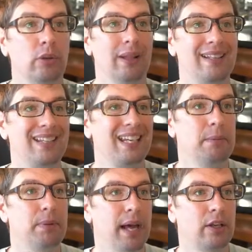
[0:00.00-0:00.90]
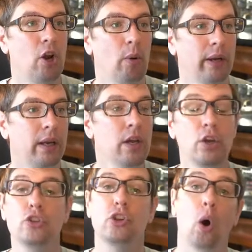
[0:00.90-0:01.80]
let's keep that going.
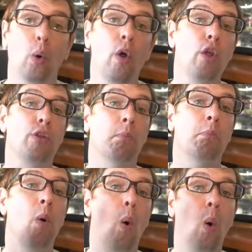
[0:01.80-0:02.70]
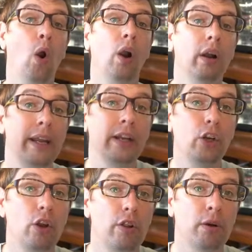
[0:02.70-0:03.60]
So the
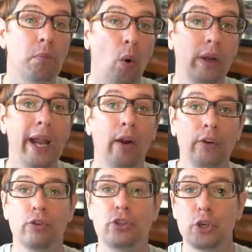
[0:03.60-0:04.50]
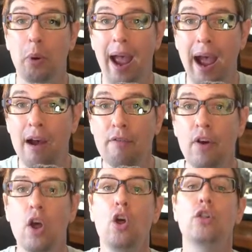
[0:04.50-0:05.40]
more characters you have,
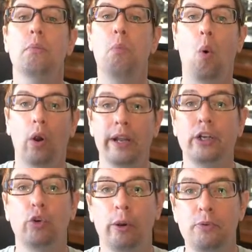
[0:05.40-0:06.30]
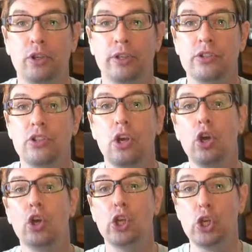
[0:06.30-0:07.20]
the more encryptions
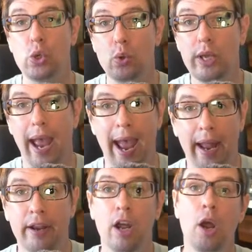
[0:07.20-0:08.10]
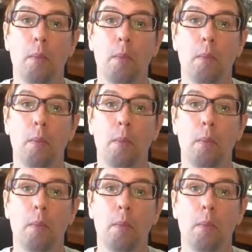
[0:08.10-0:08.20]
you can